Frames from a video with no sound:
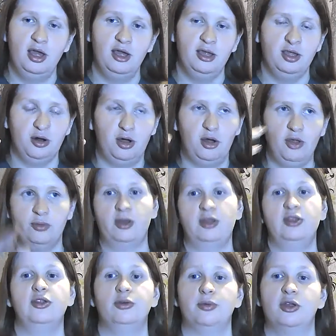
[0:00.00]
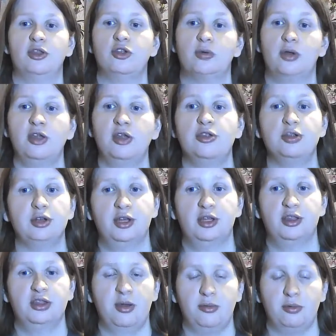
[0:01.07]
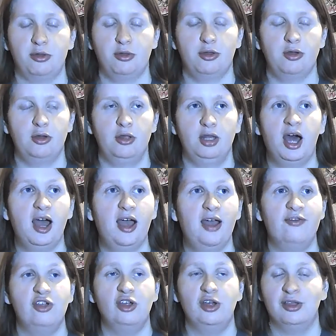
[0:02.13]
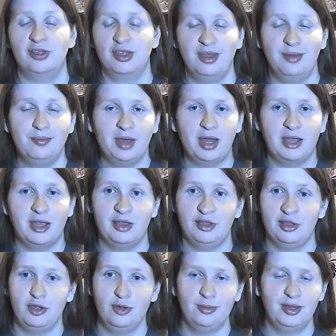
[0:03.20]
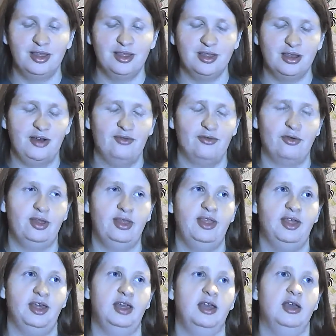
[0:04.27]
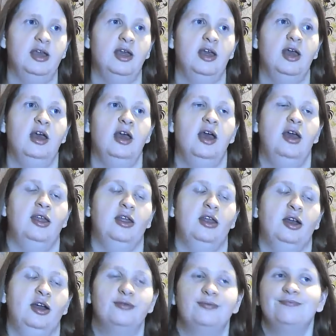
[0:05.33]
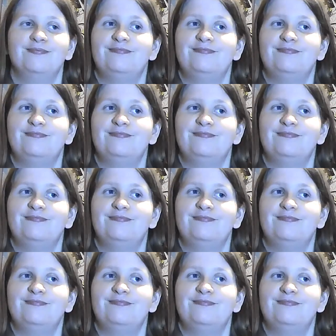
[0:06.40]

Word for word: you know, all the rest of the Restorationists that were still alive, change them back into humans and everything, you know,